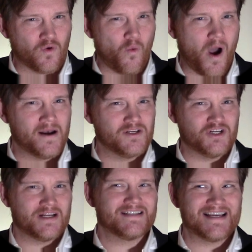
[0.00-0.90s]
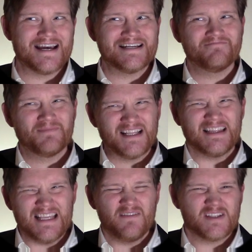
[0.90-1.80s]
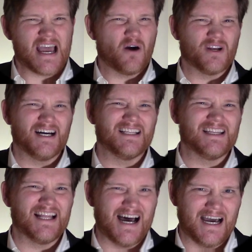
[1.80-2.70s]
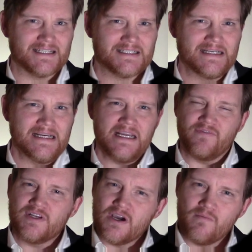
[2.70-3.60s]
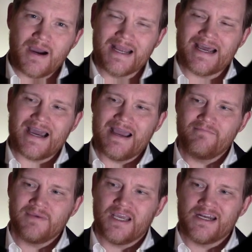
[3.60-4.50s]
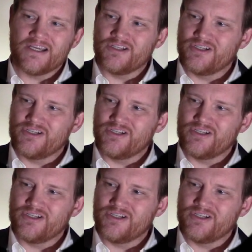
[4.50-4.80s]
the Rwanda genocide leaves out a lot. If you don't mind, I'm gonna